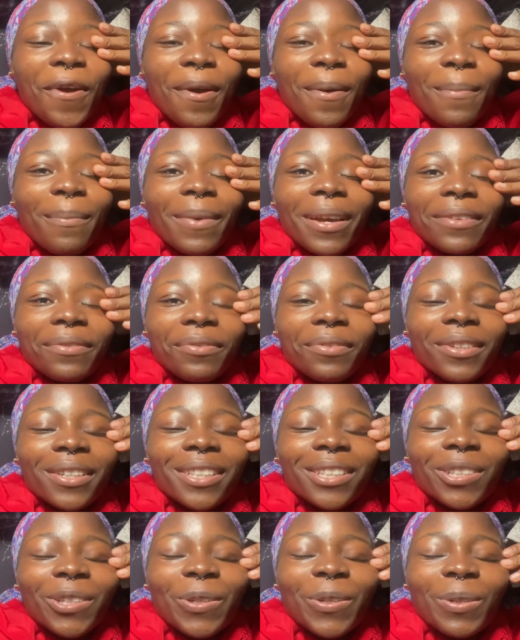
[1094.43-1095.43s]
my
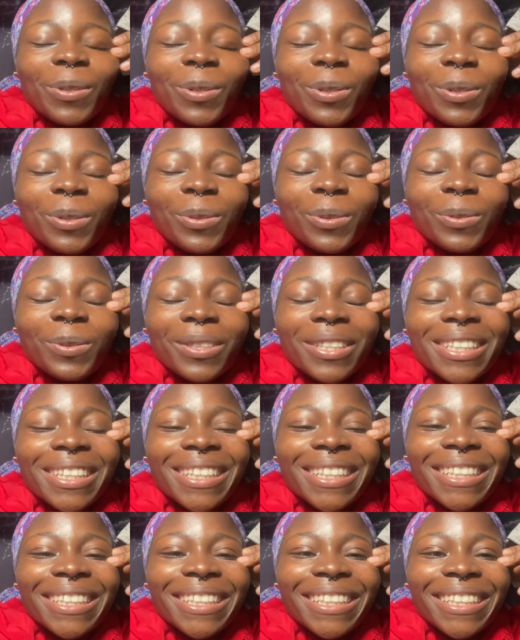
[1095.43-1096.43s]
face also looks
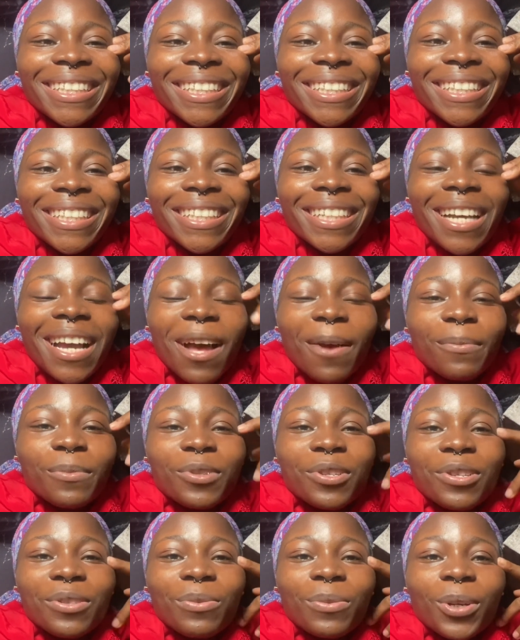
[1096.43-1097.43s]
sick i'm
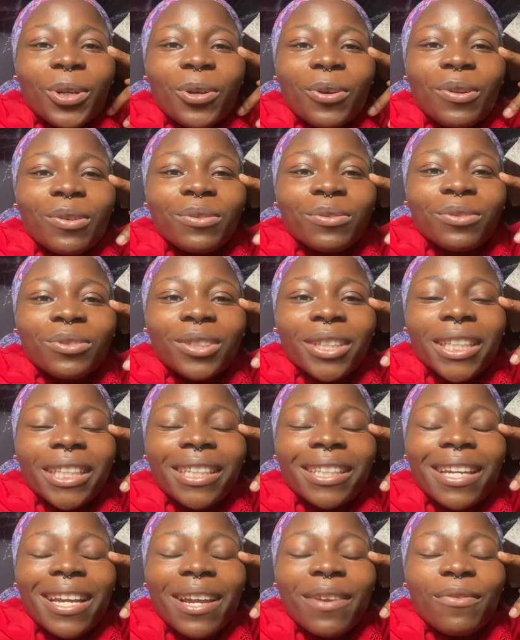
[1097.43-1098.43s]
just
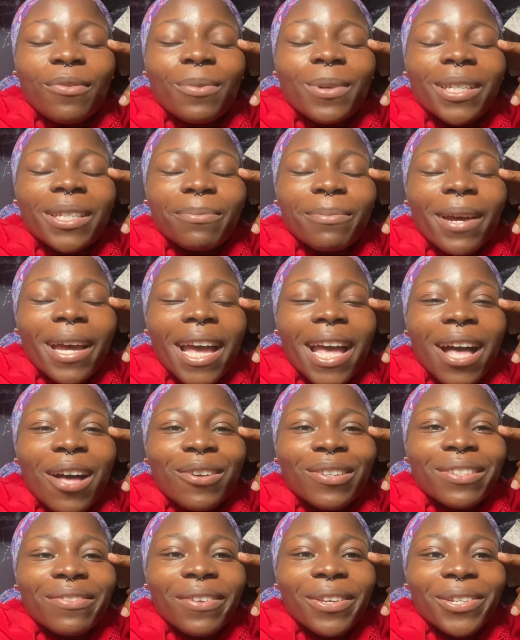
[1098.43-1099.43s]
recovering everybody in my
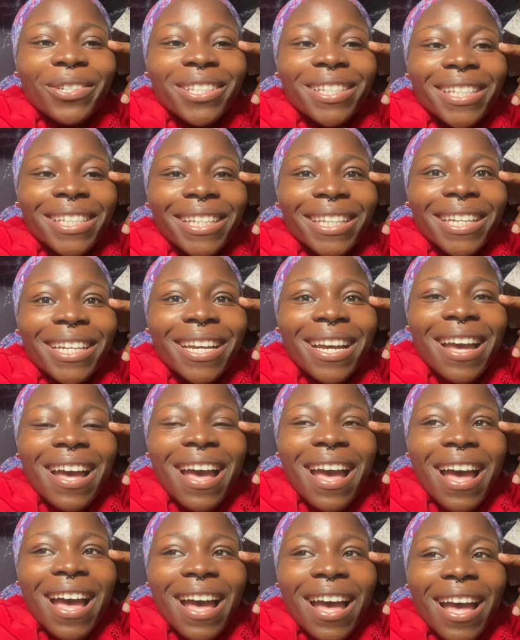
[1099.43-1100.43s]
house feels sick
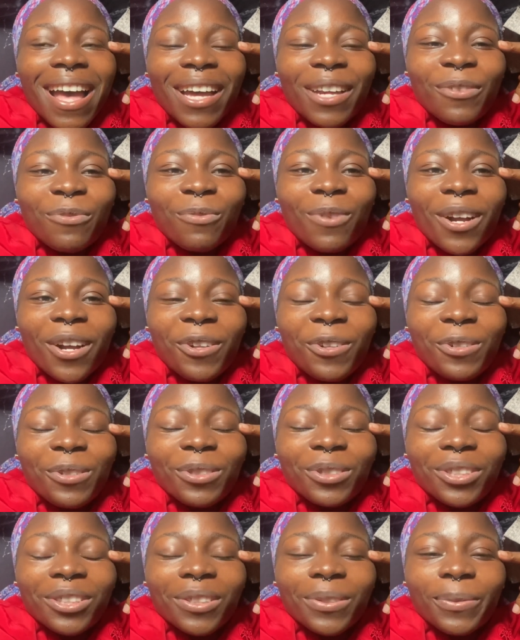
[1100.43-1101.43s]
and we're all
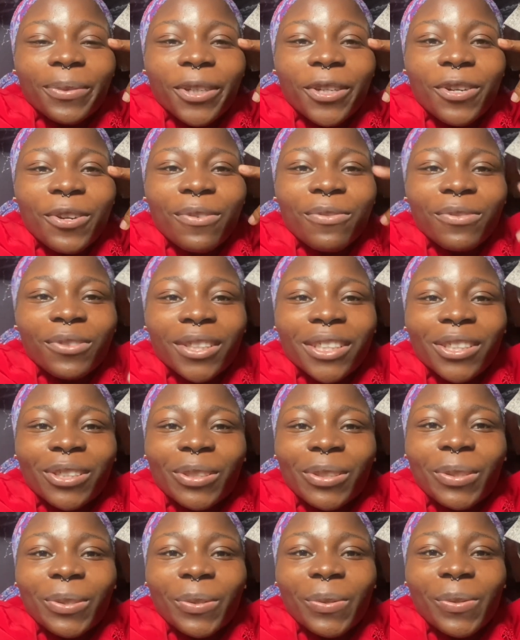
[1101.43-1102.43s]
just recovering
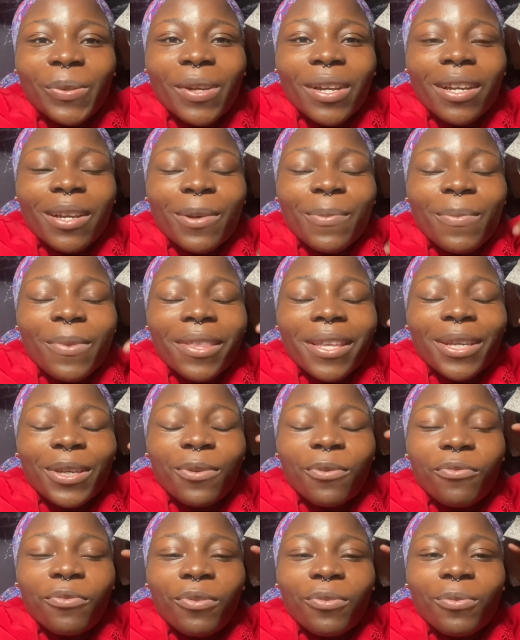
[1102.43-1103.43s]
so um thank
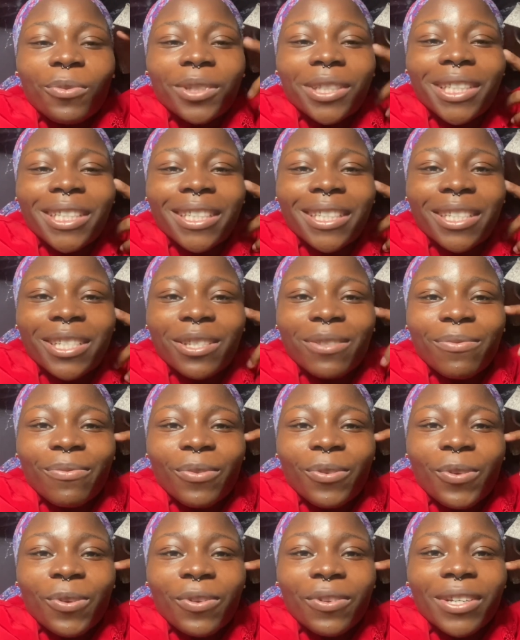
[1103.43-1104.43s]
you for watching this
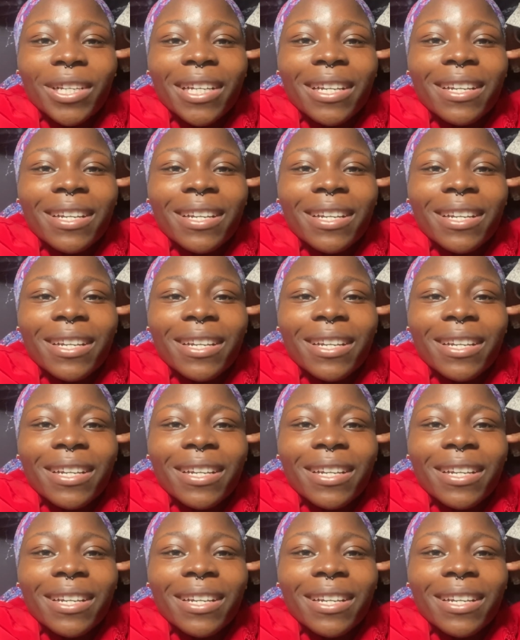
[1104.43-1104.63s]
vlog